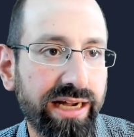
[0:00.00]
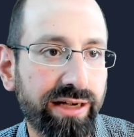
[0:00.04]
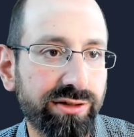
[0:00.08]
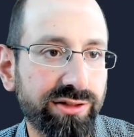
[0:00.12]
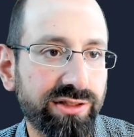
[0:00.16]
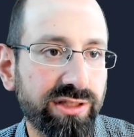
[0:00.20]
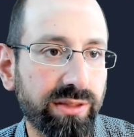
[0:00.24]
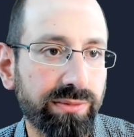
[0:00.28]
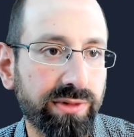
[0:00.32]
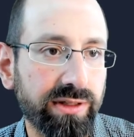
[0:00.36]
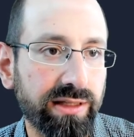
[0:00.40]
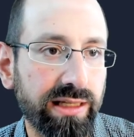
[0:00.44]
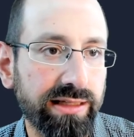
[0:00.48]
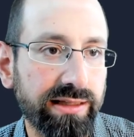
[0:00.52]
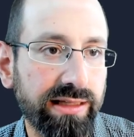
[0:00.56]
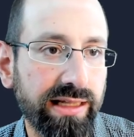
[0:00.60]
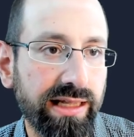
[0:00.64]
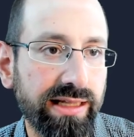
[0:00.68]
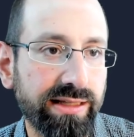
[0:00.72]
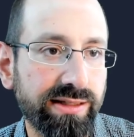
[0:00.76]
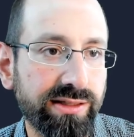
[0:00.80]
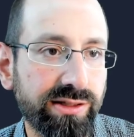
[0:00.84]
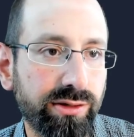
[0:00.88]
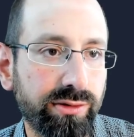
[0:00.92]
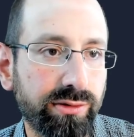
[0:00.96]
or something like
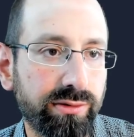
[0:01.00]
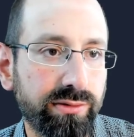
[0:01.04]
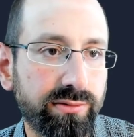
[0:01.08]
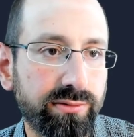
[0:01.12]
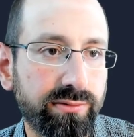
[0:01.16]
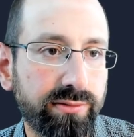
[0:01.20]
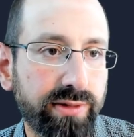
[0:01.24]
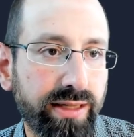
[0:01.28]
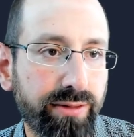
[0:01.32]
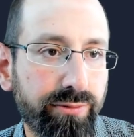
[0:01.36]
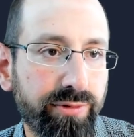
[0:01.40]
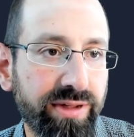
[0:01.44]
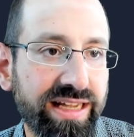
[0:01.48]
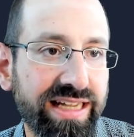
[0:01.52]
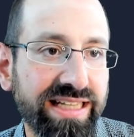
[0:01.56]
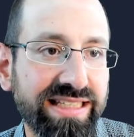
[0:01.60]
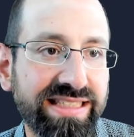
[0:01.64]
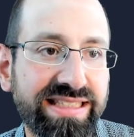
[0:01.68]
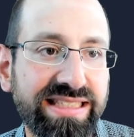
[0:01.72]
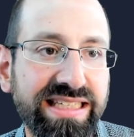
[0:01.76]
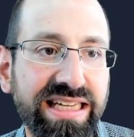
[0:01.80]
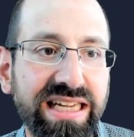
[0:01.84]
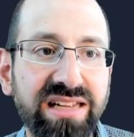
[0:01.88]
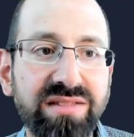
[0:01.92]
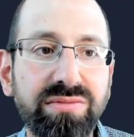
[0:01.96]
that so we can
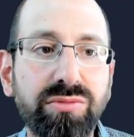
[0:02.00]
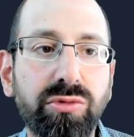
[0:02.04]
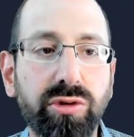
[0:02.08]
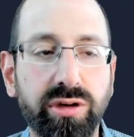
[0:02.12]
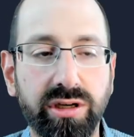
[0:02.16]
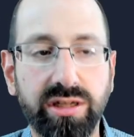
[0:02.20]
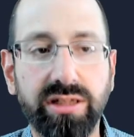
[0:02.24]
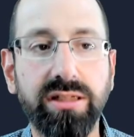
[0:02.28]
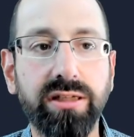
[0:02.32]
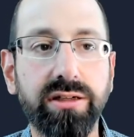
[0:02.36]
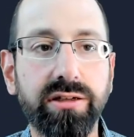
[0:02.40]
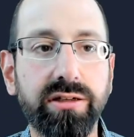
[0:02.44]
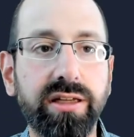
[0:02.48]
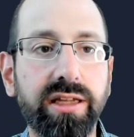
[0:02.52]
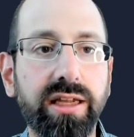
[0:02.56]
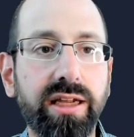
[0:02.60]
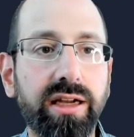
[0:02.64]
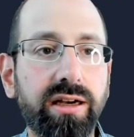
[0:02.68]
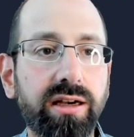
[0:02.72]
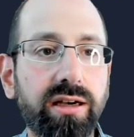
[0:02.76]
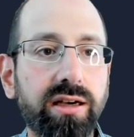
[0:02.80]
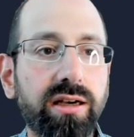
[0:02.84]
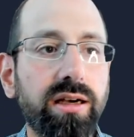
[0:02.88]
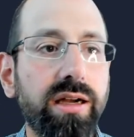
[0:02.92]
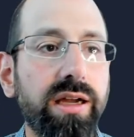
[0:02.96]
see it more clearly
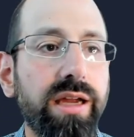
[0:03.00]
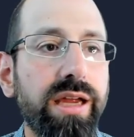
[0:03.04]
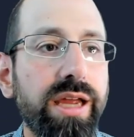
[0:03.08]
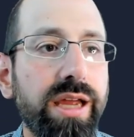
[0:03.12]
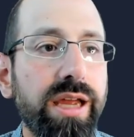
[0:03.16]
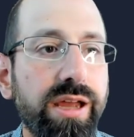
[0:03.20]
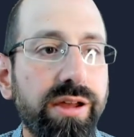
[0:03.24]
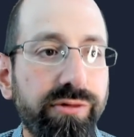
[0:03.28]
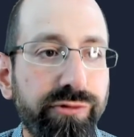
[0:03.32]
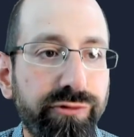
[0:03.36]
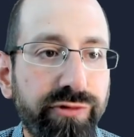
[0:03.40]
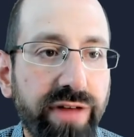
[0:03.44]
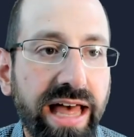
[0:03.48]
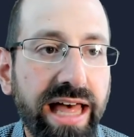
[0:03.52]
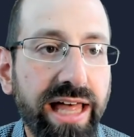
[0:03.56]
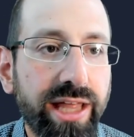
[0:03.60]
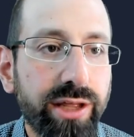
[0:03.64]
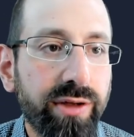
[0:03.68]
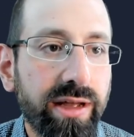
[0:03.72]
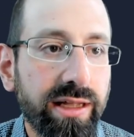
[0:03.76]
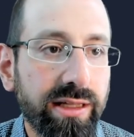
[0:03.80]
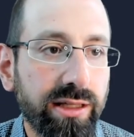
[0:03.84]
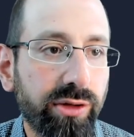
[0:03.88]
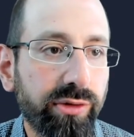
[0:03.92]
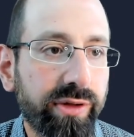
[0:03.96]
here. Value
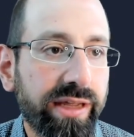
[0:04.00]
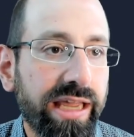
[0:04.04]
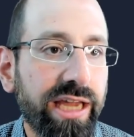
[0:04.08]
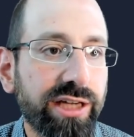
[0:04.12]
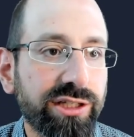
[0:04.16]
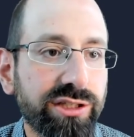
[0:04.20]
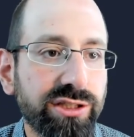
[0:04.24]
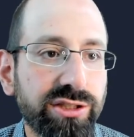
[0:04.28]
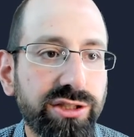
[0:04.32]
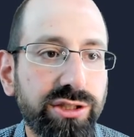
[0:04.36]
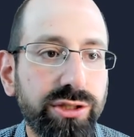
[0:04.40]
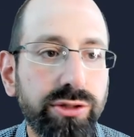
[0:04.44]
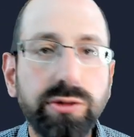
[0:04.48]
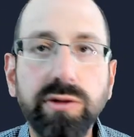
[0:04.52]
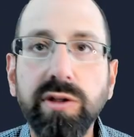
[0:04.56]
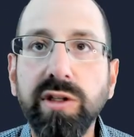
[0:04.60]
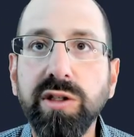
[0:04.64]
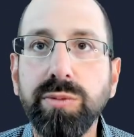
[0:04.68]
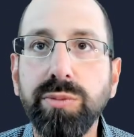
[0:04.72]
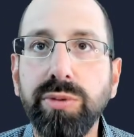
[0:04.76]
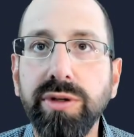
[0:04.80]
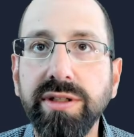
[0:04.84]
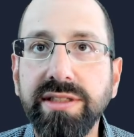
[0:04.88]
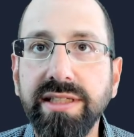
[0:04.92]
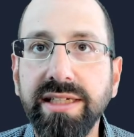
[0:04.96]
at location 2, let's
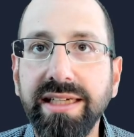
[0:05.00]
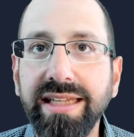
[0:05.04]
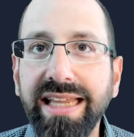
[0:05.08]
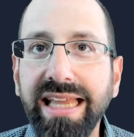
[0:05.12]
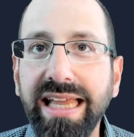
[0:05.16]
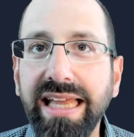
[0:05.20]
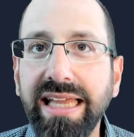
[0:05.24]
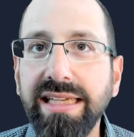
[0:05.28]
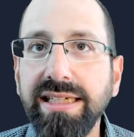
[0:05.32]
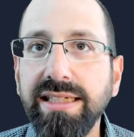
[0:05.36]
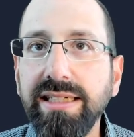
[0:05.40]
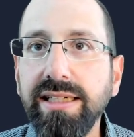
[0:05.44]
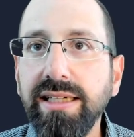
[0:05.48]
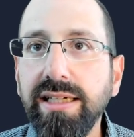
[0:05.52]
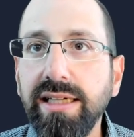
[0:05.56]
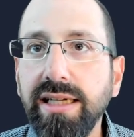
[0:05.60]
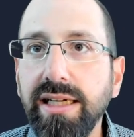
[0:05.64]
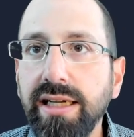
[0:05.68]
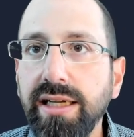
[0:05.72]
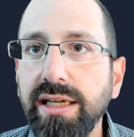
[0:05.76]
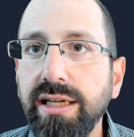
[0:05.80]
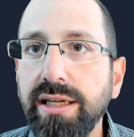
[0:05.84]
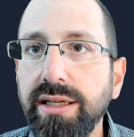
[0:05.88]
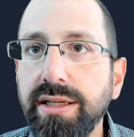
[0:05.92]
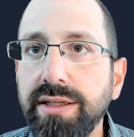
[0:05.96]
print it again.
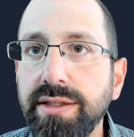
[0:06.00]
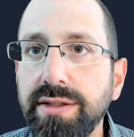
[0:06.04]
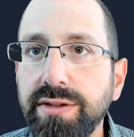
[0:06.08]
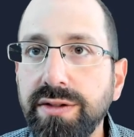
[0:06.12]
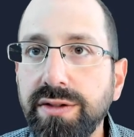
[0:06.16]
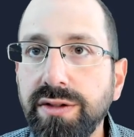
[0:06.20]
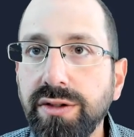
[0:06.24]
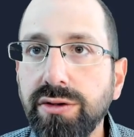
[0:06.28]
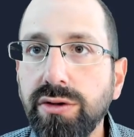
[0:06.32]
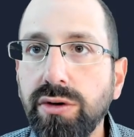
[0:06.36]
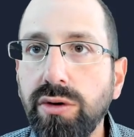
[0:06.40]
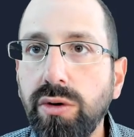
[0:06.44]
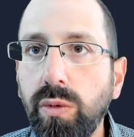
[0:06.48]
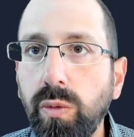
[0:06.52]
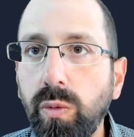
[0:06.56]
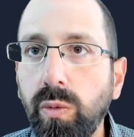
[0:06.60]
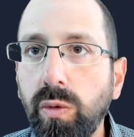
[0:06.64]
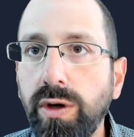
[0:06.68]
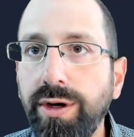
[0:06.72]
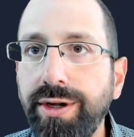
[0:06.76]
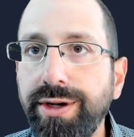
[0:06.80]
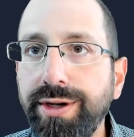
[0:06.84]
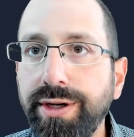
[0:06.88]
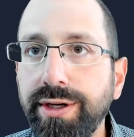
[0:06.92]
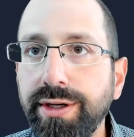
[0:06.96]
0,
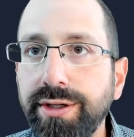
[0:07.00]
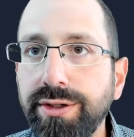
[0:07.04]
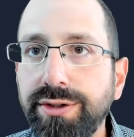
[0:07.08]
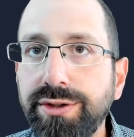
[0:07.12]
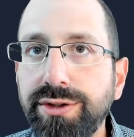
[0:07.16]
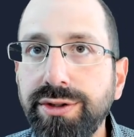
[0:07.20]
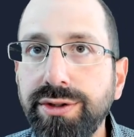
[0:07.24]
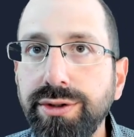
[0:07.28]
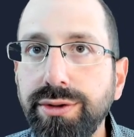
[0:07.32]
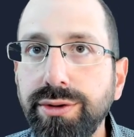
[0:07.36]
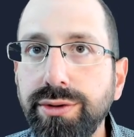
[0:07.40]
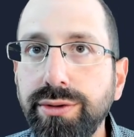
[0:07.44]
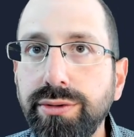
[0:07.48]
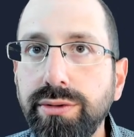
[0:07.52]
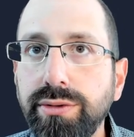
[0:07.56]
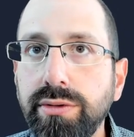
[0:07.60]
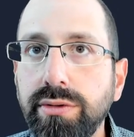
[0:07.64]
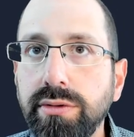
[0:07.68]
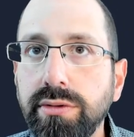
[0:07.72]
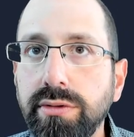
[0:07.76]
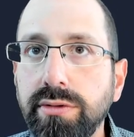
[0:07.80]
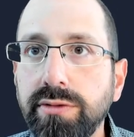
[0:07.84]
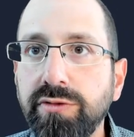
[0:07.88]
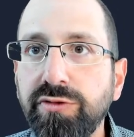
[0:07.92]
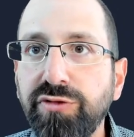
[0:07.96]
1, 2.
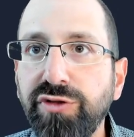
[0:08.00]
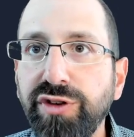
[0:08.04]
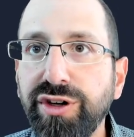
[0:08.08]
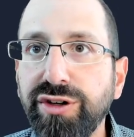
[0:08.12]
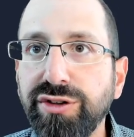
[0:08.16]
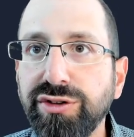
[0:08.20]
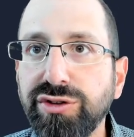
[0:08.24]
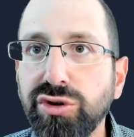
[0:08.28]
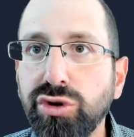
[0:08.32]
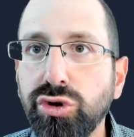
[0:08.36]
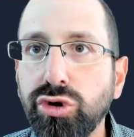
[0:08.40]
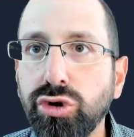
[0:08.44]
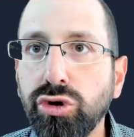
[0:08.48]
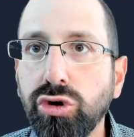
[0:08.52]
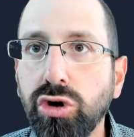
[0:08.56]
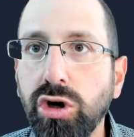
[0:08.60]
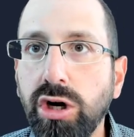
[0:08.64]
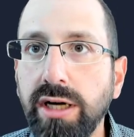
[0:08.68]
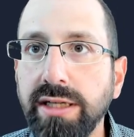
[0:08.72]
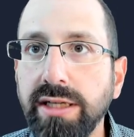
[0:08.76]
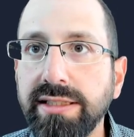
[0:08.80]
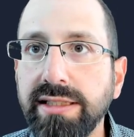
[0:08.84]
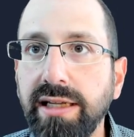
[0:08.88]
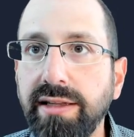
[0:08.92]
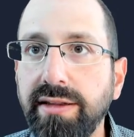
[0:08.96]
Fingers
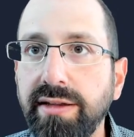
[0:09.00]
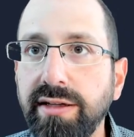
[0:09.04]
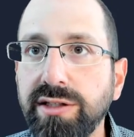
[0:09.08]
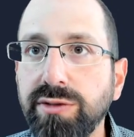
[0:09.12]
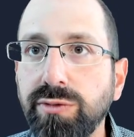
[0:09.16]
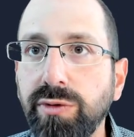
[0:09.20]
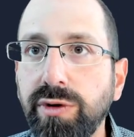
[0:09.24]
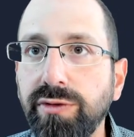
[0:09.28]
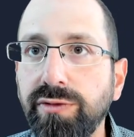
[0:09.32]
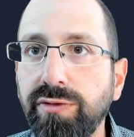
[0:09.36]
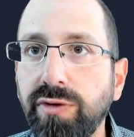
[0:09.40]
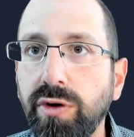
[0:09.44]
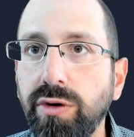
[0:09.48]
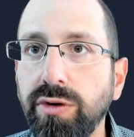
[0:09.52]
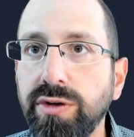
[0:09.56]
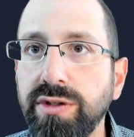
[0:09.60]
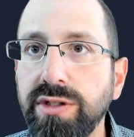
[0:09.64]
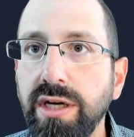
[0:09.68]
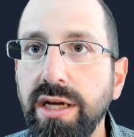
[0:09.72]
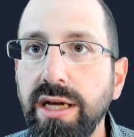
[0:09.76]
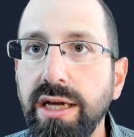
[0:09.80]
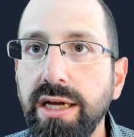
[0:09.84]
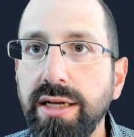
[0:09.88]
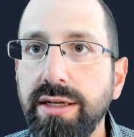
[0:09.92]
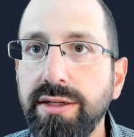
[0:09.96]
crossed on this one, folks.
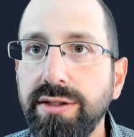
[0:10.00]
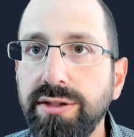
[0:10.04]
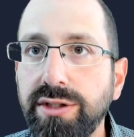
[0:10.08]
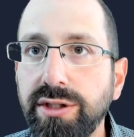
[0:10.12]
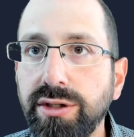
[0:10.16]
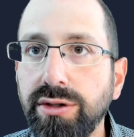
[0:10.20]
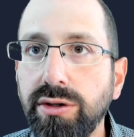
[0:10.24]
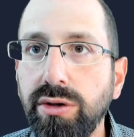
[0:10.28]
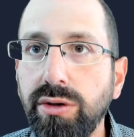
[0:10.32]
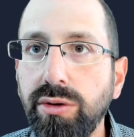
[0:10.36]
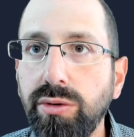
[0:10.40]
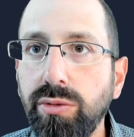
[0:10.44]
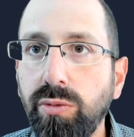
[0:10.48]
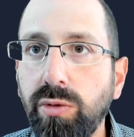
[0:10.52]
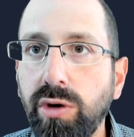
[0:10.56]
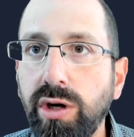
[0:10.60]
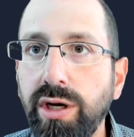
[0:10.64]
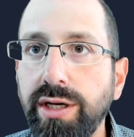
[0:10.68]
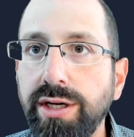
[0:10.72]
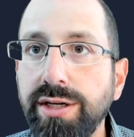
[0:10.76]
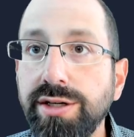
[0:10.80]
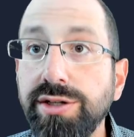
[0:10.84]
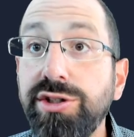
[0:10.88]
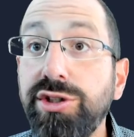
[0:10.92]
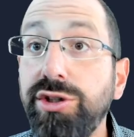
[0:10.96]
0,
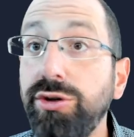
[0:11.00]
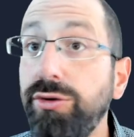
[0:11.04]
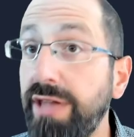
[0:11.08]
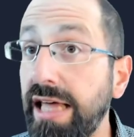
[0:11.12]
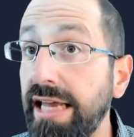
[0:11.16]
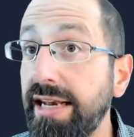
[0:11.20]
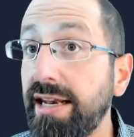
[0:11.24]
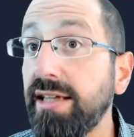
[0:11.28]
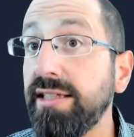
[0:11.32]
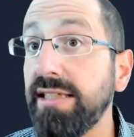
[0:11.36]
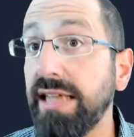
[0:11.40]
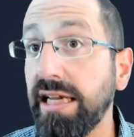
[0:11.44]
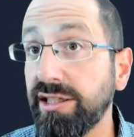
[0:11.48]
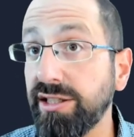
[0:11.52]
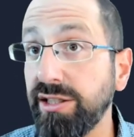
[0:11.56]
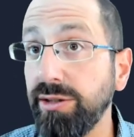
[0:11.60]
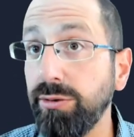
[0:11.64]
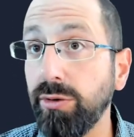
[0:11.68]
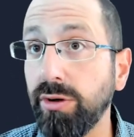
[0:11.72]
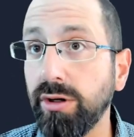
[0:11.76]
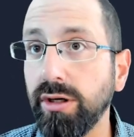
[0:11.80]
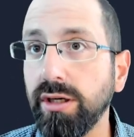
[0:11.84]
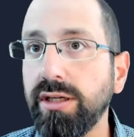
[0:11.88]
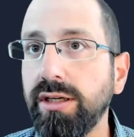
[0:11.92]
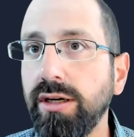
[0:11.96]
1, 2. That does actually
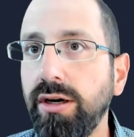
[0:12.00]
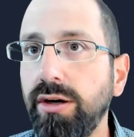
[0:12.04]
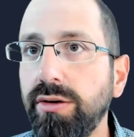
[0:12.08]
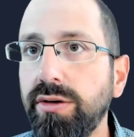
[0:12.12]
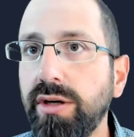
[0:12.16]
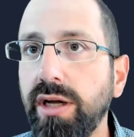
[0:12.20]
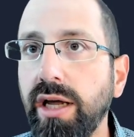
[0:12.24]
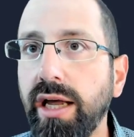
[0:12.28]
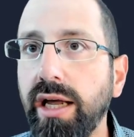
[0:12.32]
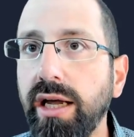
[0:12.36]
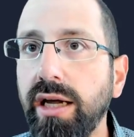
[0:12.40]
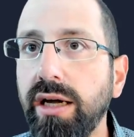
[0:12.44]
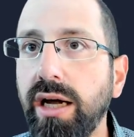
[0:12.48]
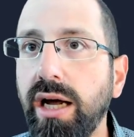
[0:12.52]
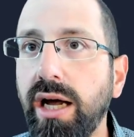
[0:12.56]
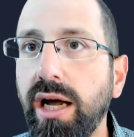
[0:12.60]
work. Okay.